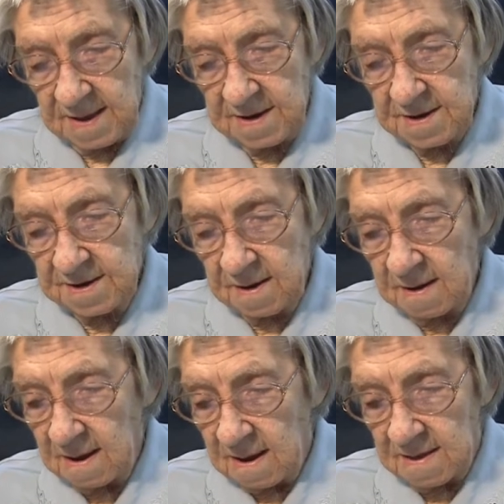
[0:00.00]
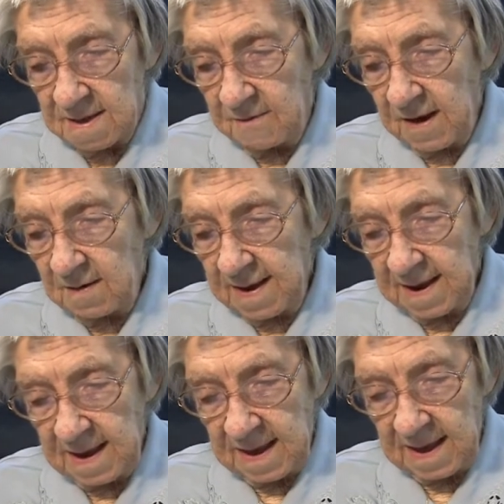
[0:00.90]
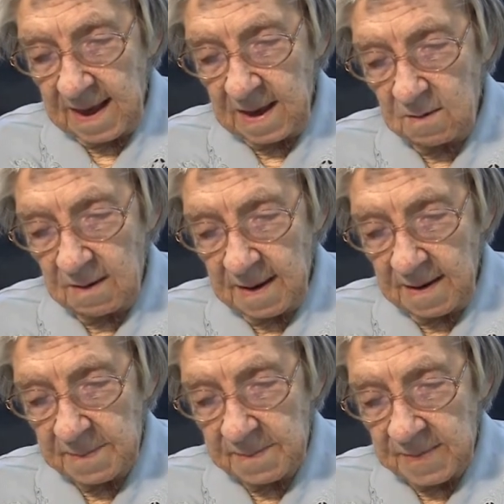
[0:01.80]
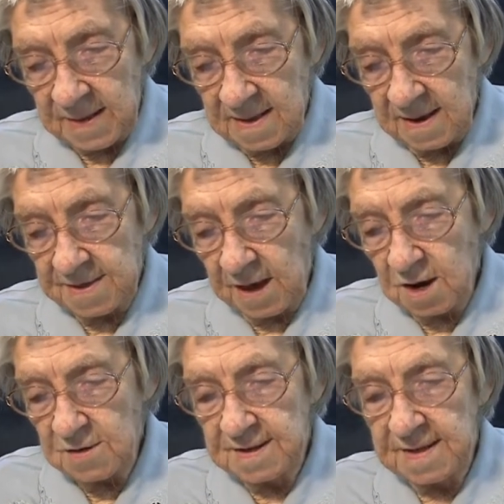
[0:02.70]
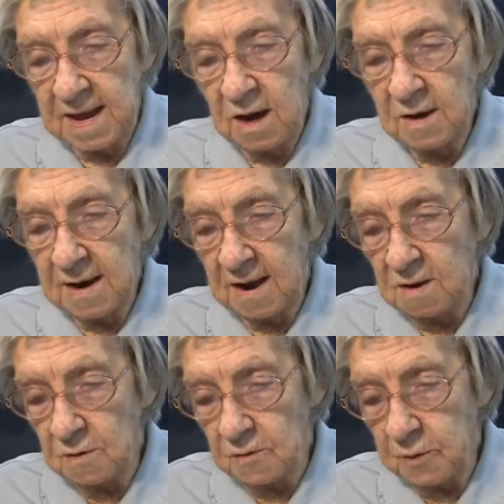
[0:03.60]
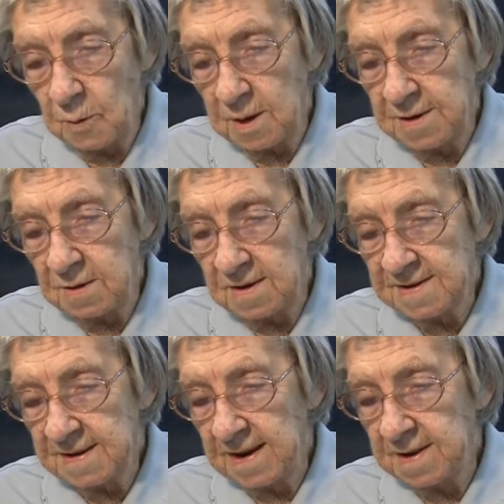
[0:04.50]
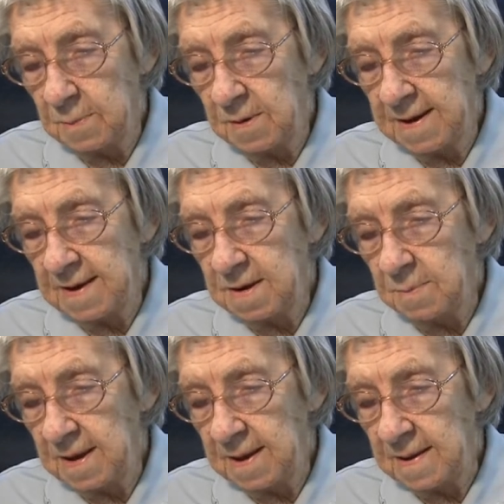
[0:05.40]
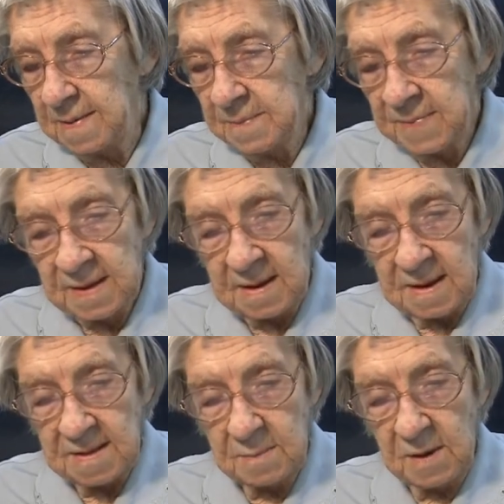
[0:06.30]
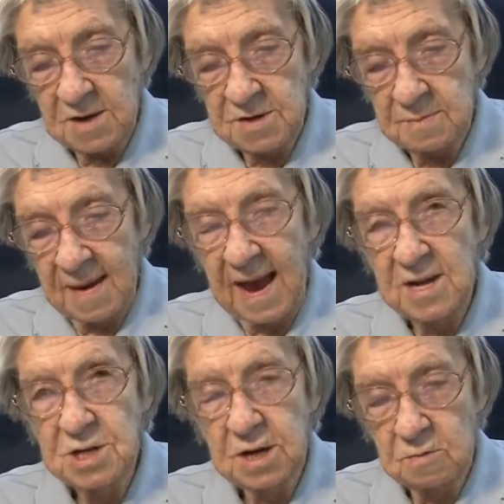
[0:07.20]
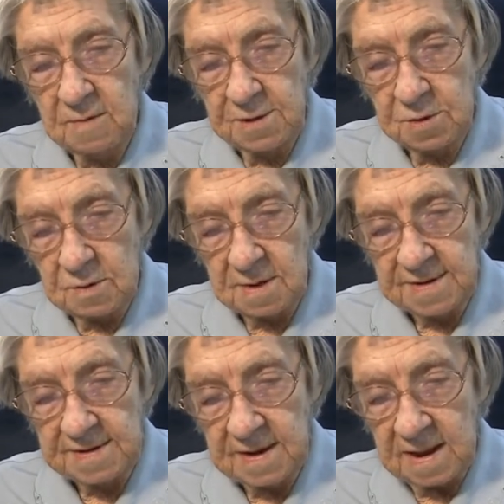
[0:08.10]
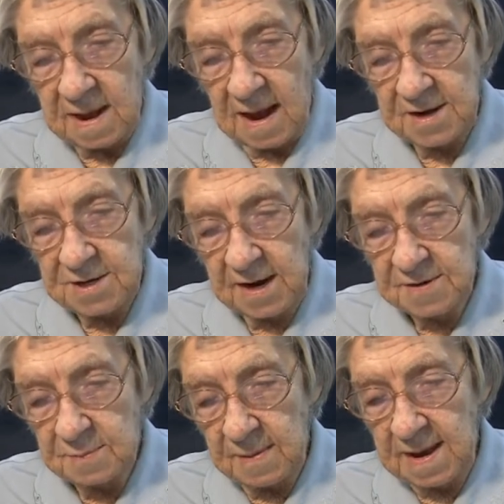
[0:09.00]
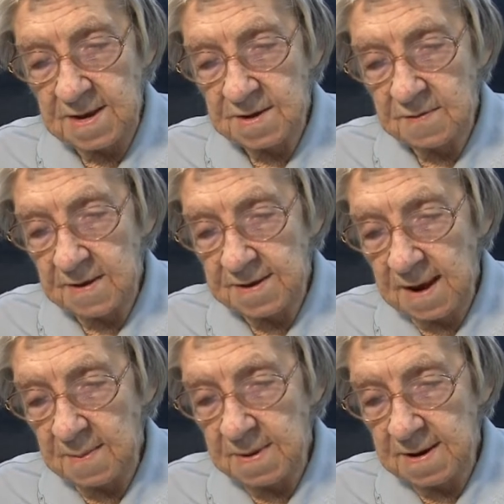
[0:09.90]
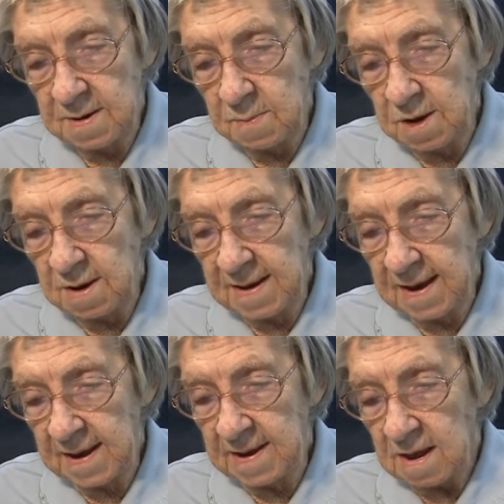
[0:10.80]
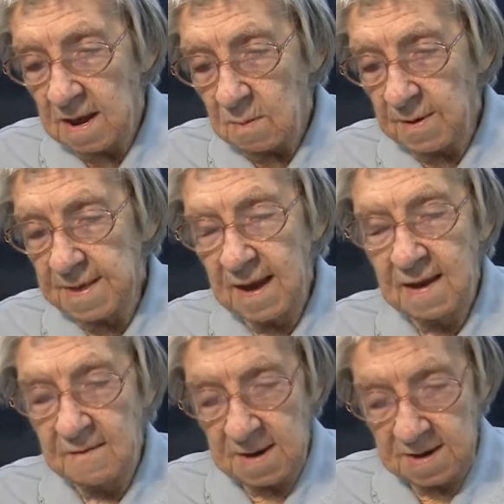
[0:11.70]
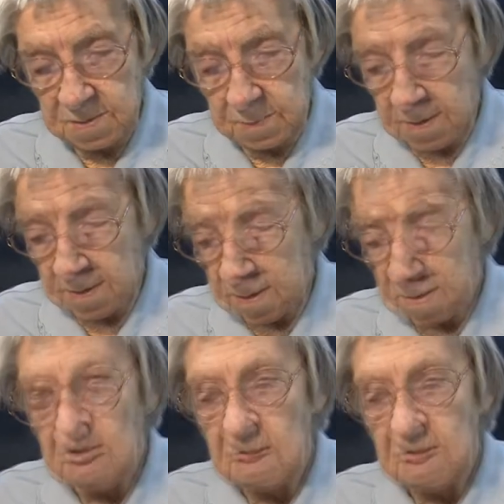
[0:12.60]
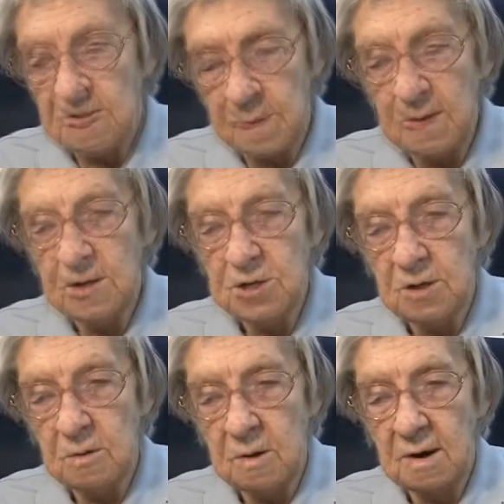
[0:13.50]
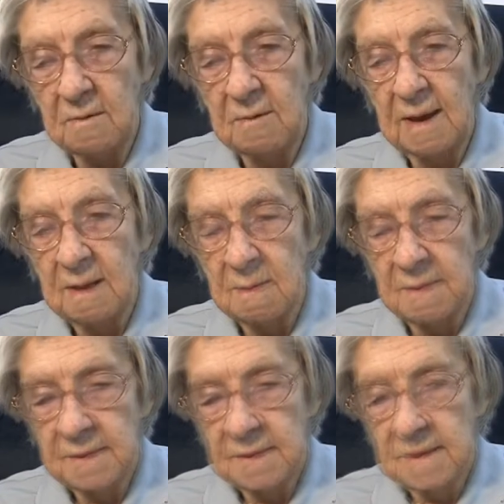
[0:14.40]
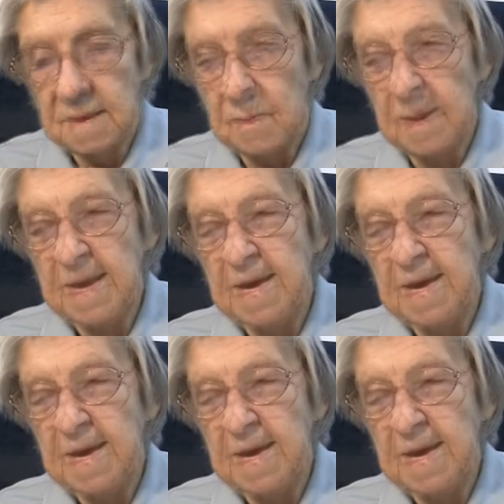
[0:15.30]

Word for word: this is the, the very era that those in the occult look forward to and seek to bring into being. The most magic rituals are just means of attempting to communicate with the heavenly spirit, spiritual realm. We